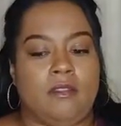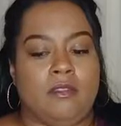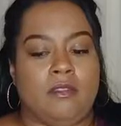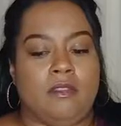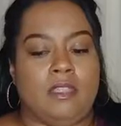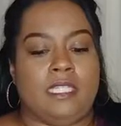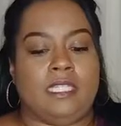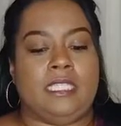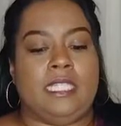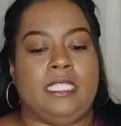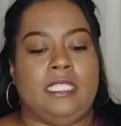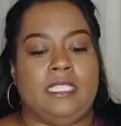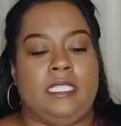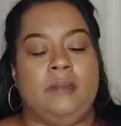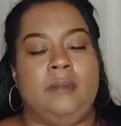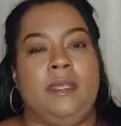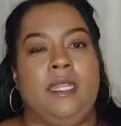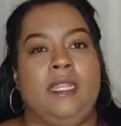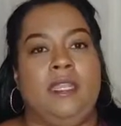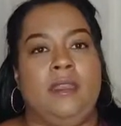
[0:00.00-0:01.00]
the
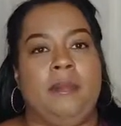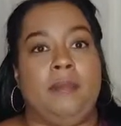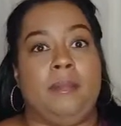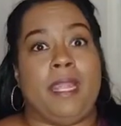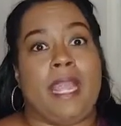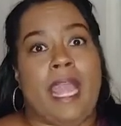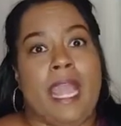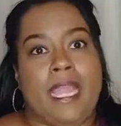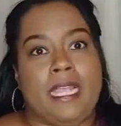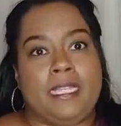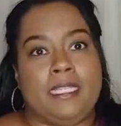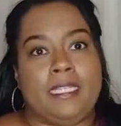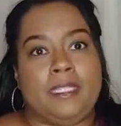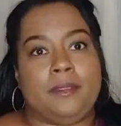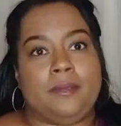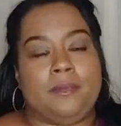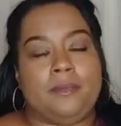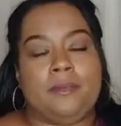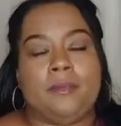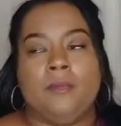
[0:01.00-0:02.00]
sentiment behind it.
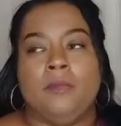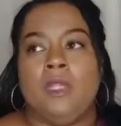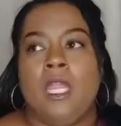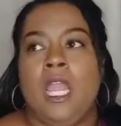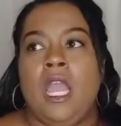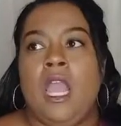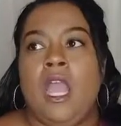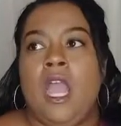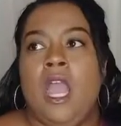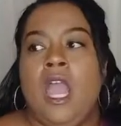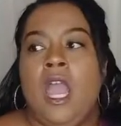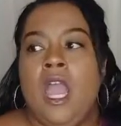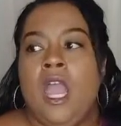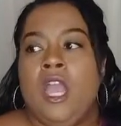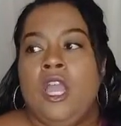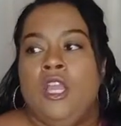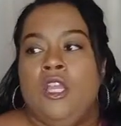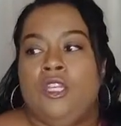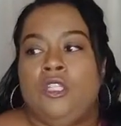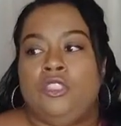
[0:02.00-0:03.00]

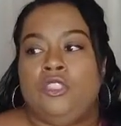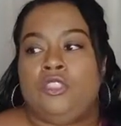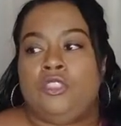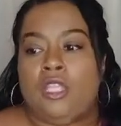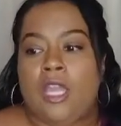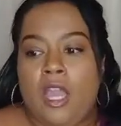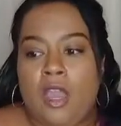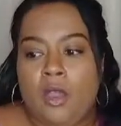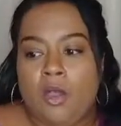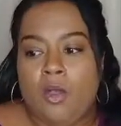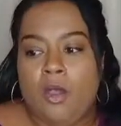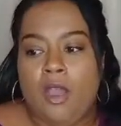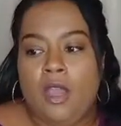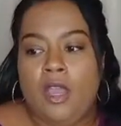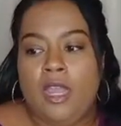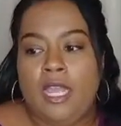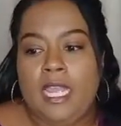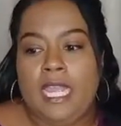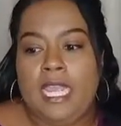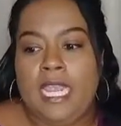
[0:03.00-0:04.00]
So,
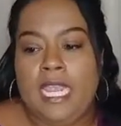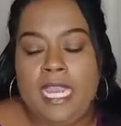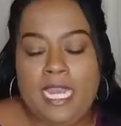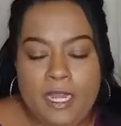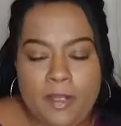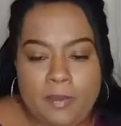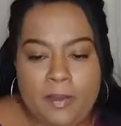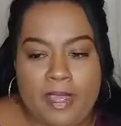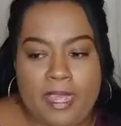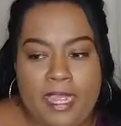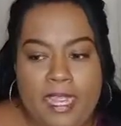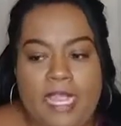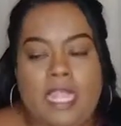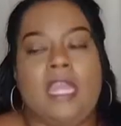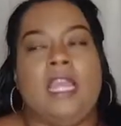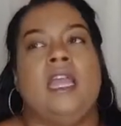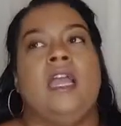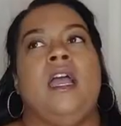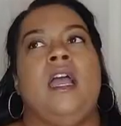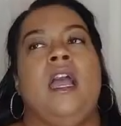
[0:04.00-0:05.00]
anyway,
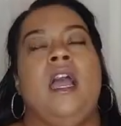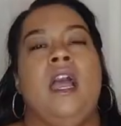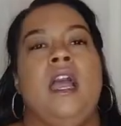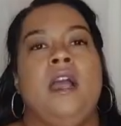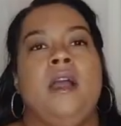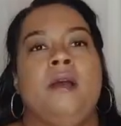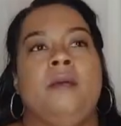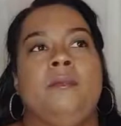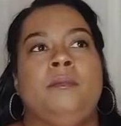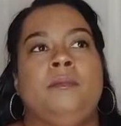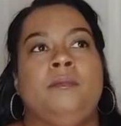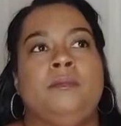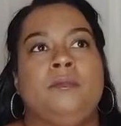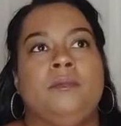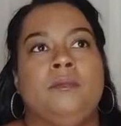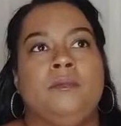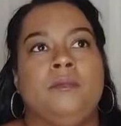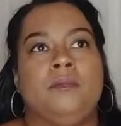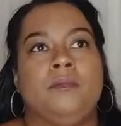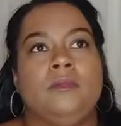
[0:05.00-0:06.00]
um,
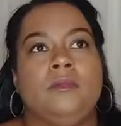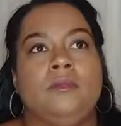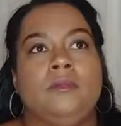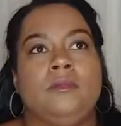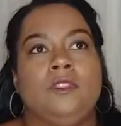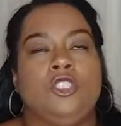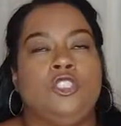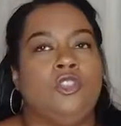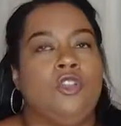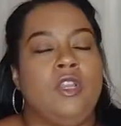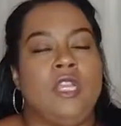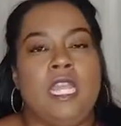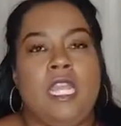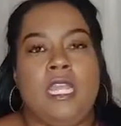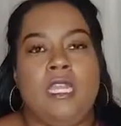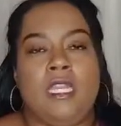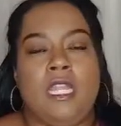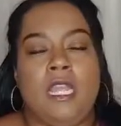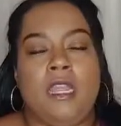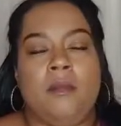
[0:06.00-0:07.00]
so Toya
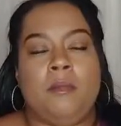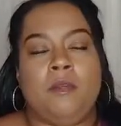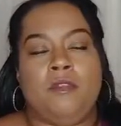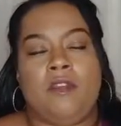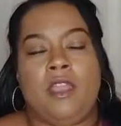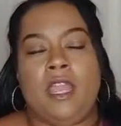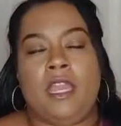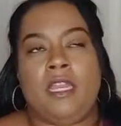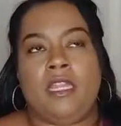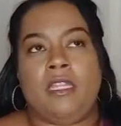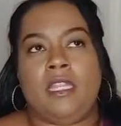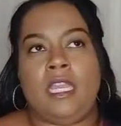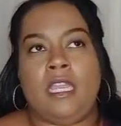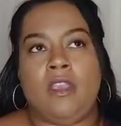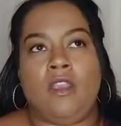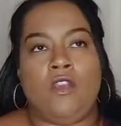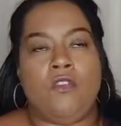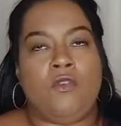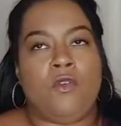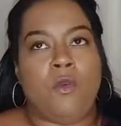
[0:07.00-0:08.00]
and Mariah, they
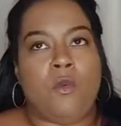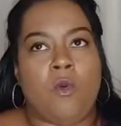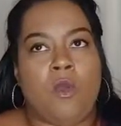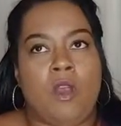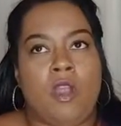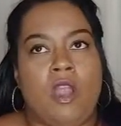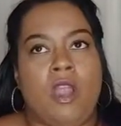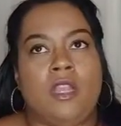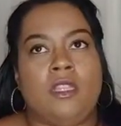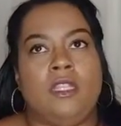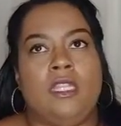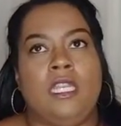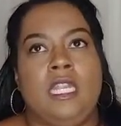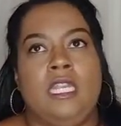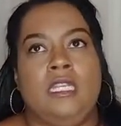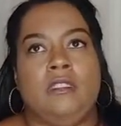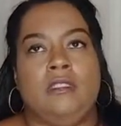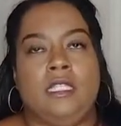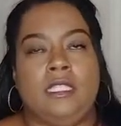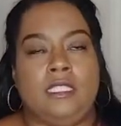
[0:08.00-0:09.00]
go for a walk. Then
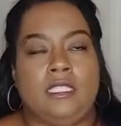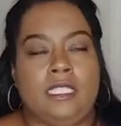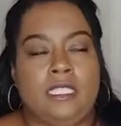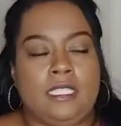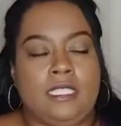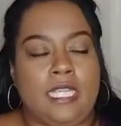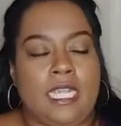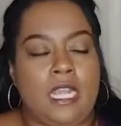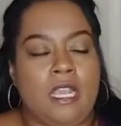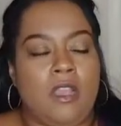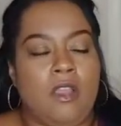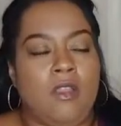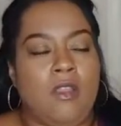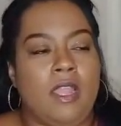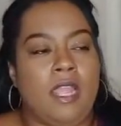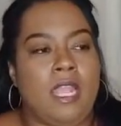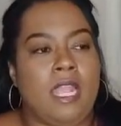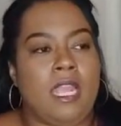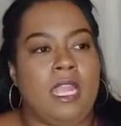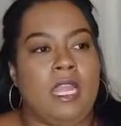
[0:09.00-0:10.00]
they sit down,
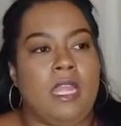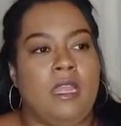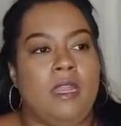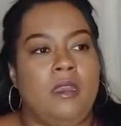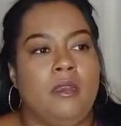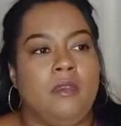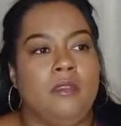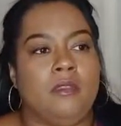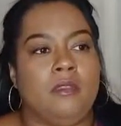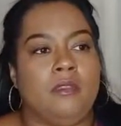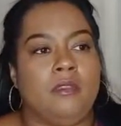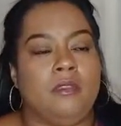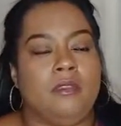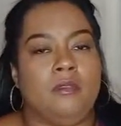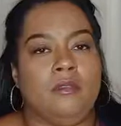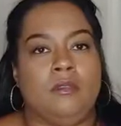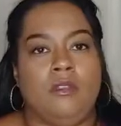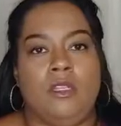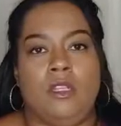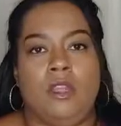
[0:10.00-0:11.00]
and
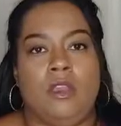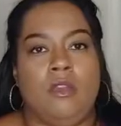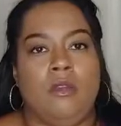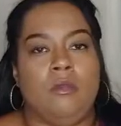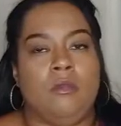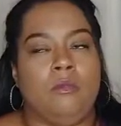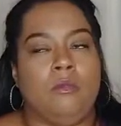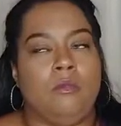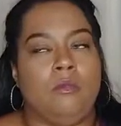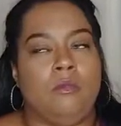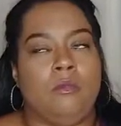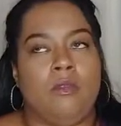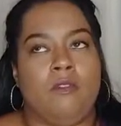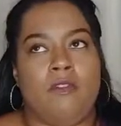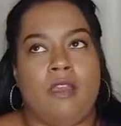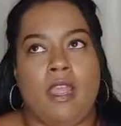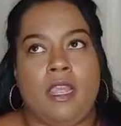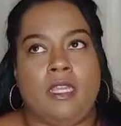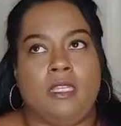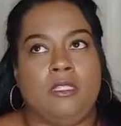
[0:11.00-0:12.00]
you know
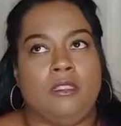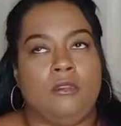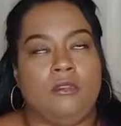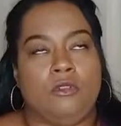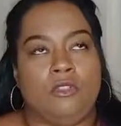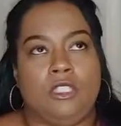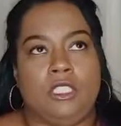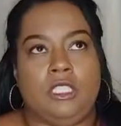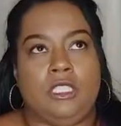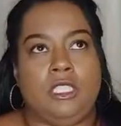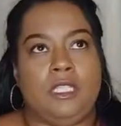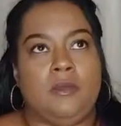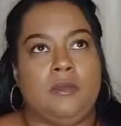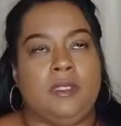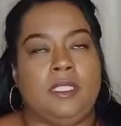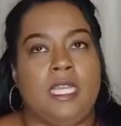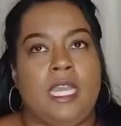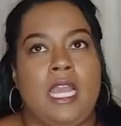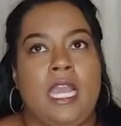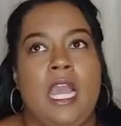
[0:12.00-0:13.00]
Mariah's, of course, she's still
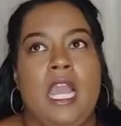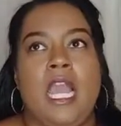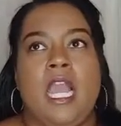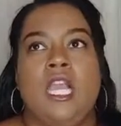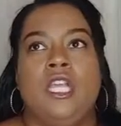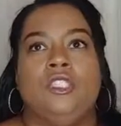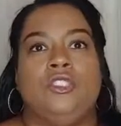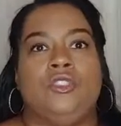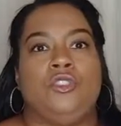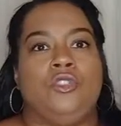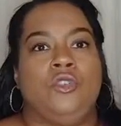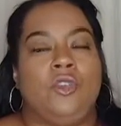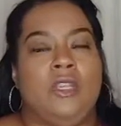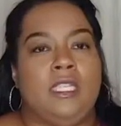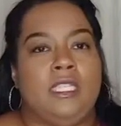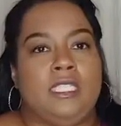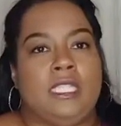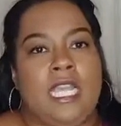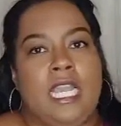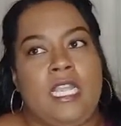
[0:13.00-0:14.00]
upset. So
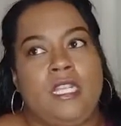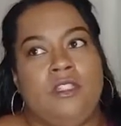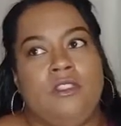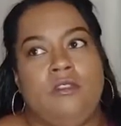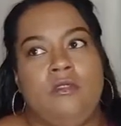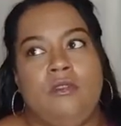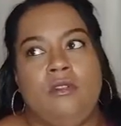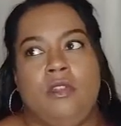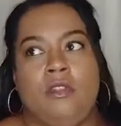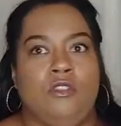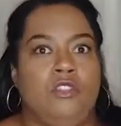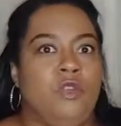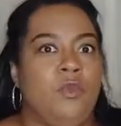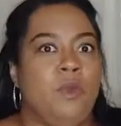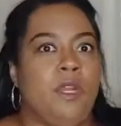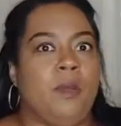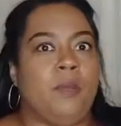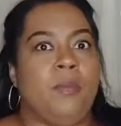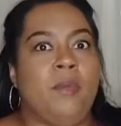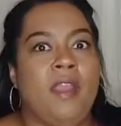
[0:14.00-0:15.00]
Toya's like, you
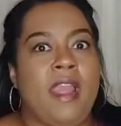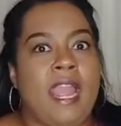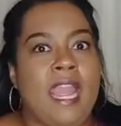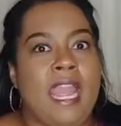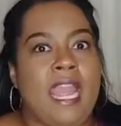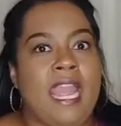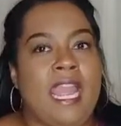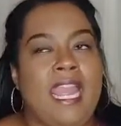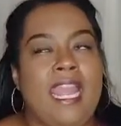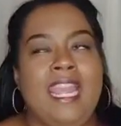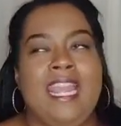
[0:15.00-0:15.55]
want to pray?